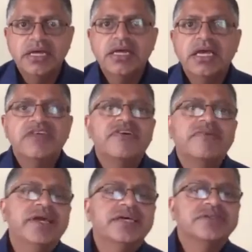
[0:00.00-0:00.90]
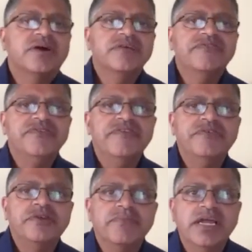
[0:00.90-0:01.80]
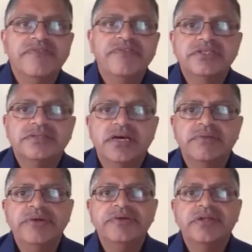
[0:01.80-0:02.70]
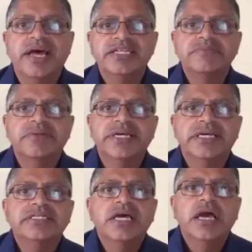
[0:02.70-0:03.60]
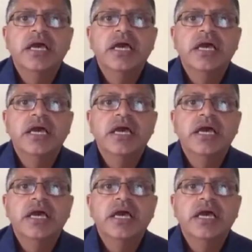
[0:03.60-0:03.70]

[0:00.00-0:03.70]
And if I may ask all of you, if you wouldn't mind, if you just uh, mute your lines, please.